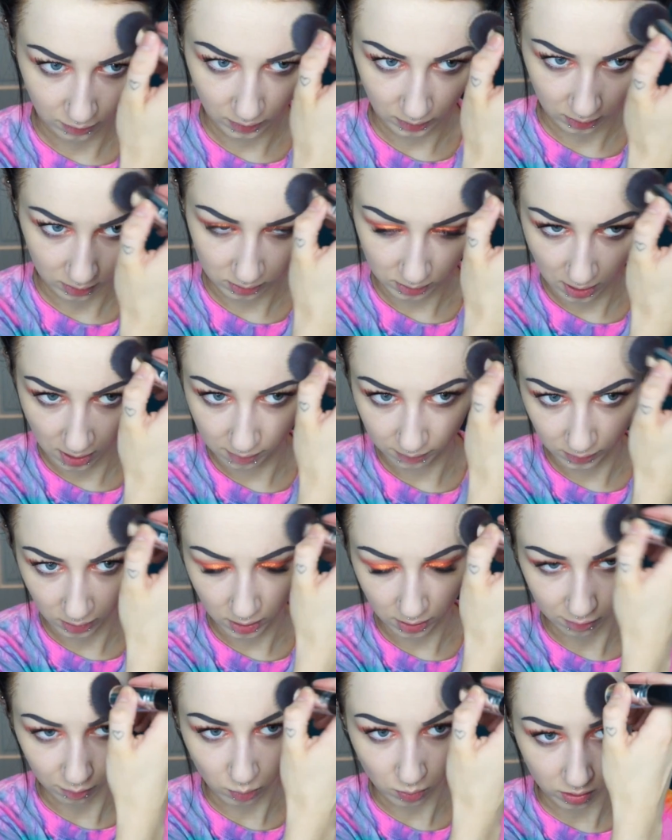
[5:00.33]
feel like it's kind of a
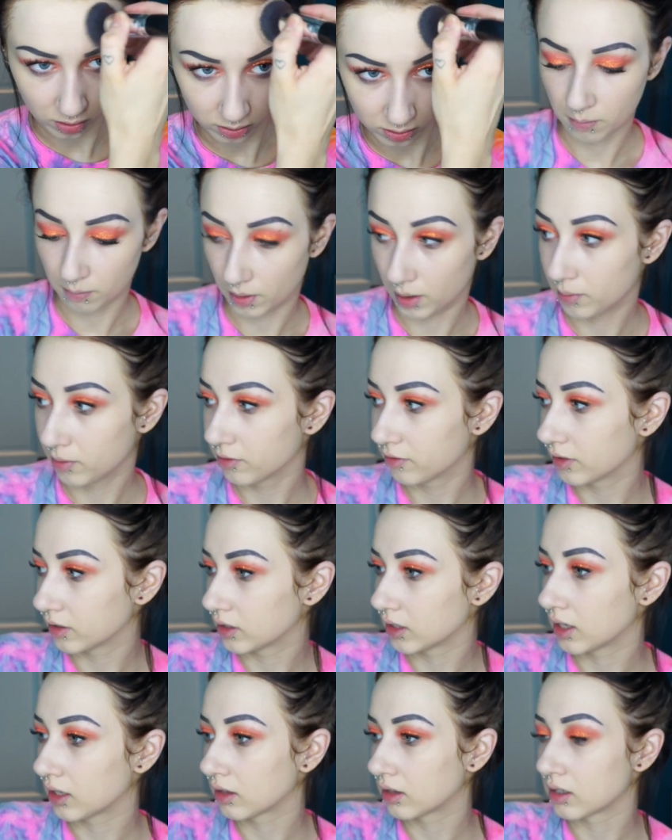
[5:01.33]
lot of work. Maybe if I
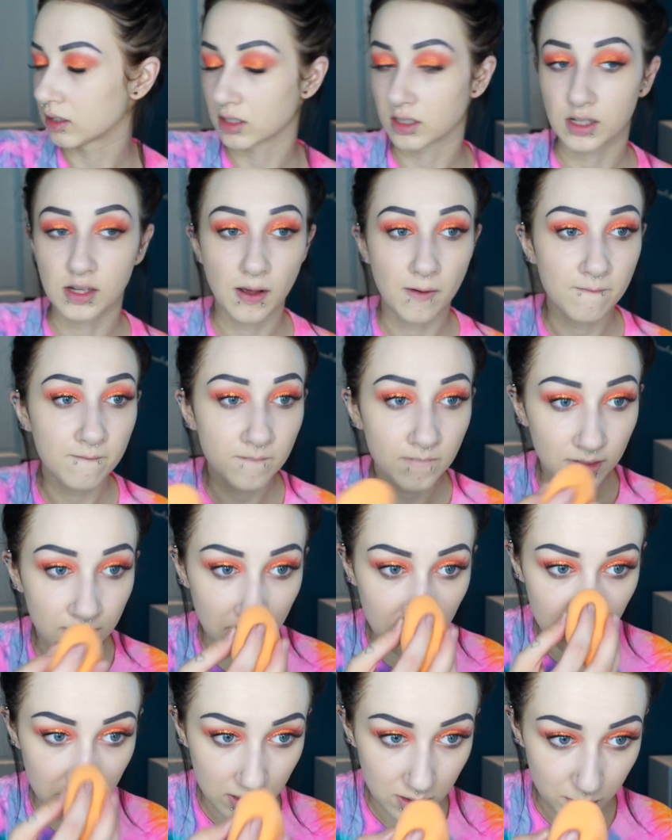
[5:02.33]
take this
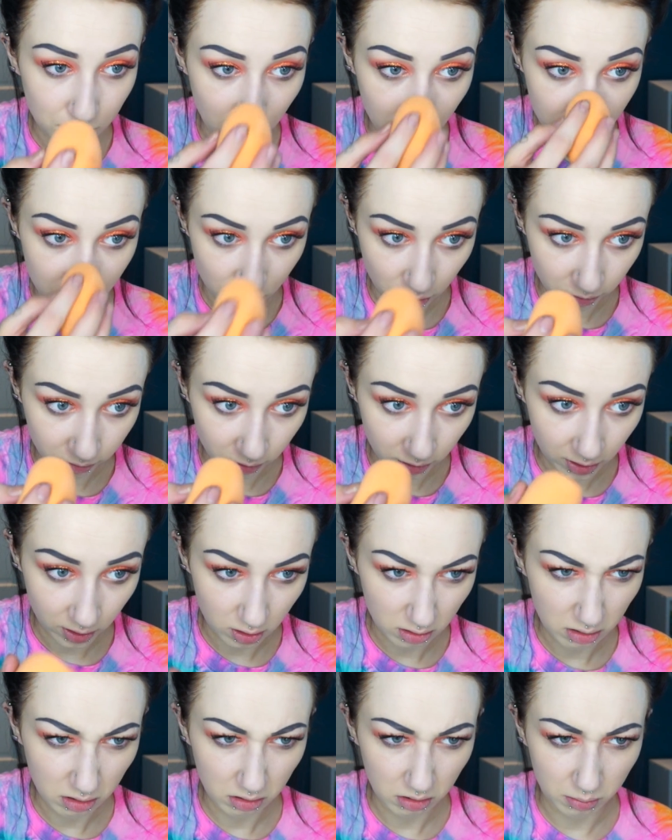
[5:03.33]
sponge over
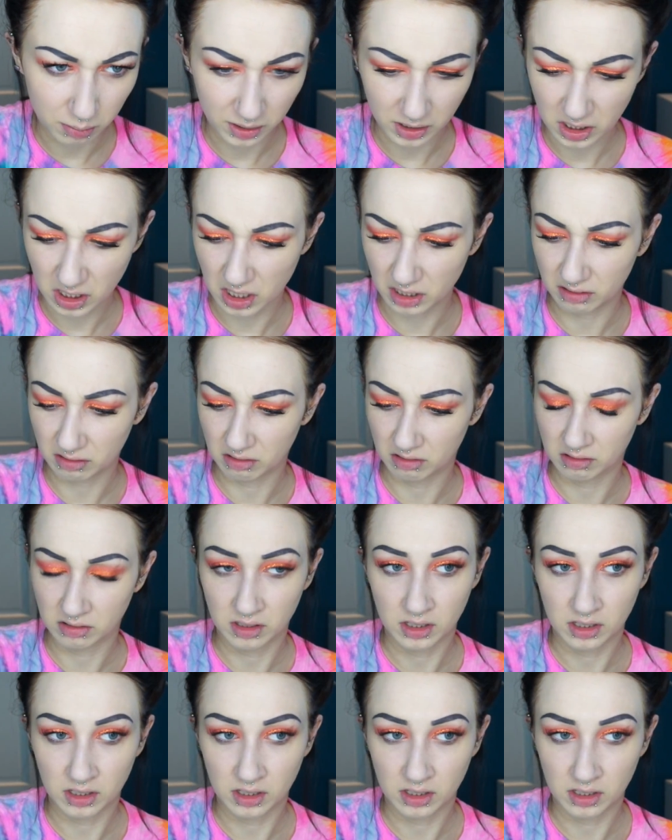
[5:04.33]
it. Oh my god.